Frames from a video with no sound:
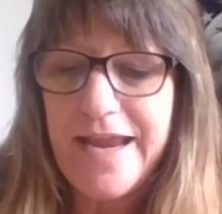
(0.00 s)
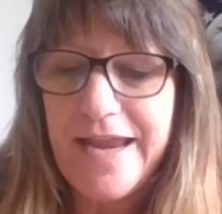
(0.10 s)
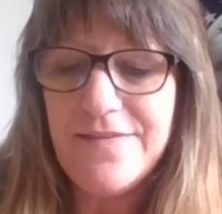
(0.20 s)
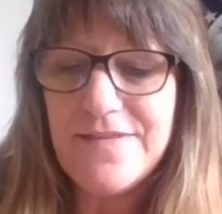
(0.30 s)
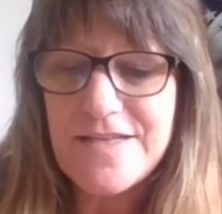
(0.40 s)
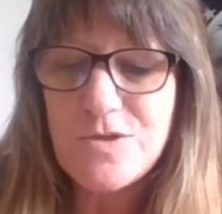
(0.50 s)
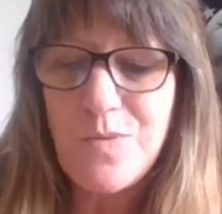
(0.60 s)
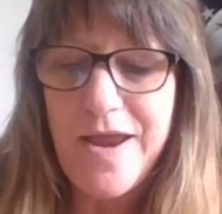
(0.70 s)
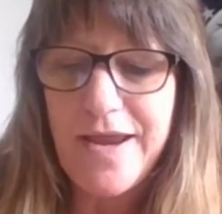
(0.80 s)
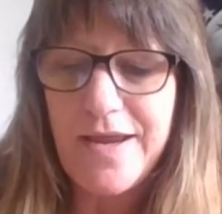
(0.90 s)
In this
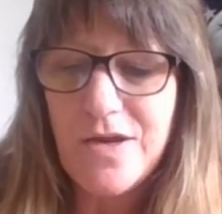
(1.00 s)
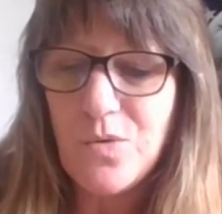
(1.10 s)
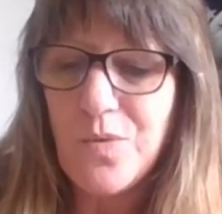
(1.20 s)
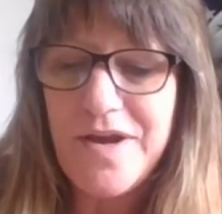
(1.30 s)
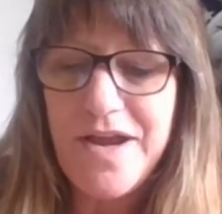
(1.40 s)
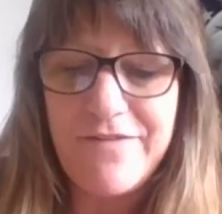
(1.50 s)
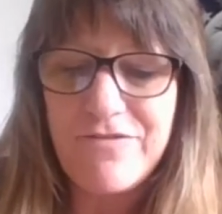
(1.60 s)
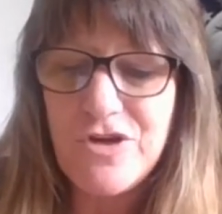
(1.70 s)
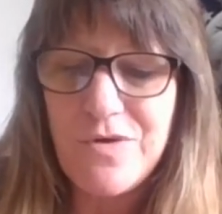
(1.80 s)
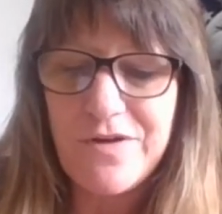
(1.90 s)
way,
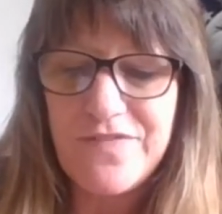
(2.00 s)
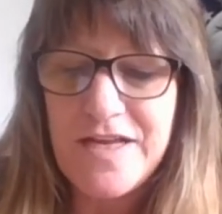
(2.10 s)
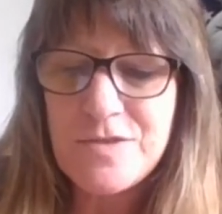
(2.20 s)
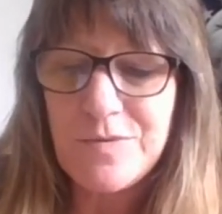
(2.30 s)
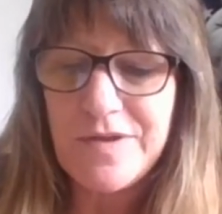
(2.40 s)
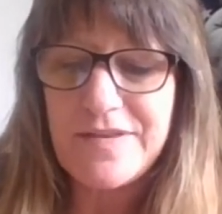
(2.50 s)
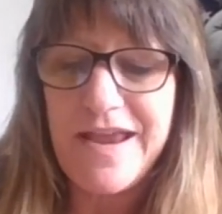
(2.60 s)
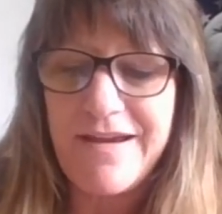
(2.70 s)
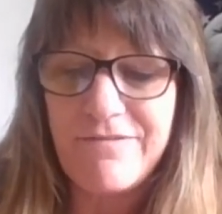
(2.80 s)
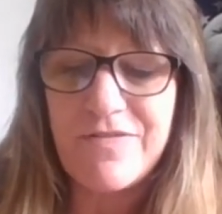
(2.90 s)
whatever you are faced with,
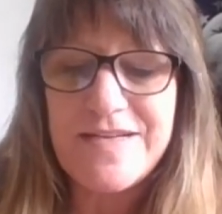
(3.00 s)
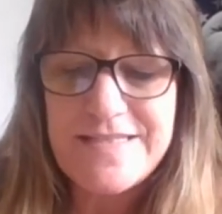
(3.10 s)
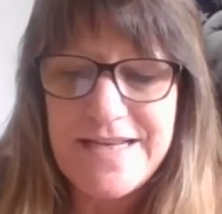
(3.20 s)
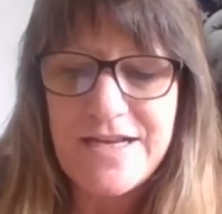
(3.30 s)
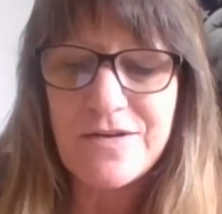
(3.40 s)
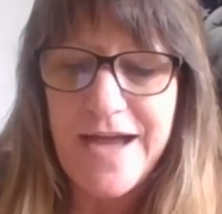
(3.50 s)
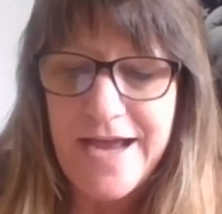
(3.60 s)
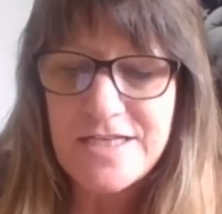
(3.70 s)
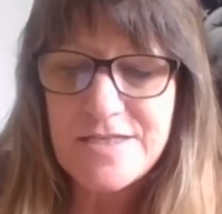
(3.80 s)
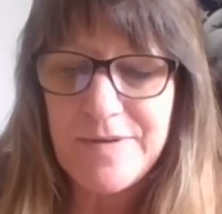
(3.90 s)
every single
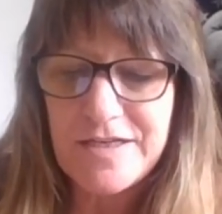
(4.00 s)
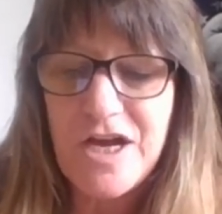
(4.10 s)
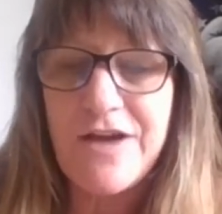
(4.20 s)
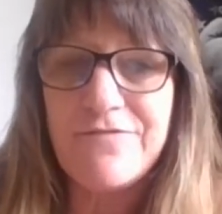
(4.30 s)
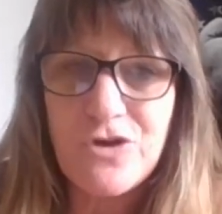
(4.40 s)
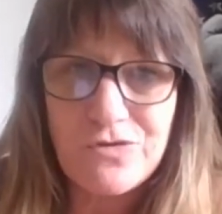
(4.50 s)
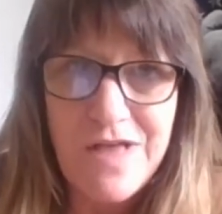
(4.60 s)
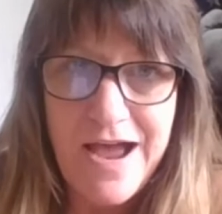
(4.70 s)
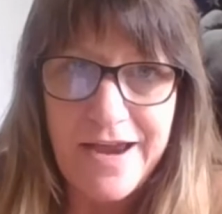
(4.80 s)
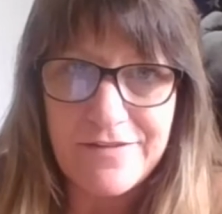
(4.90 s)
aspect of your
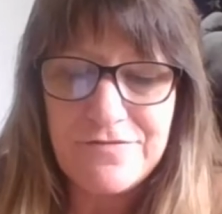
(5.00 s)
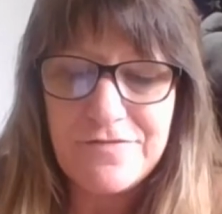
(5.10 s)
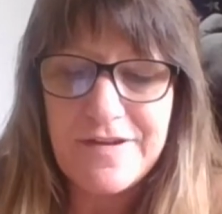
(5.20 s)
life,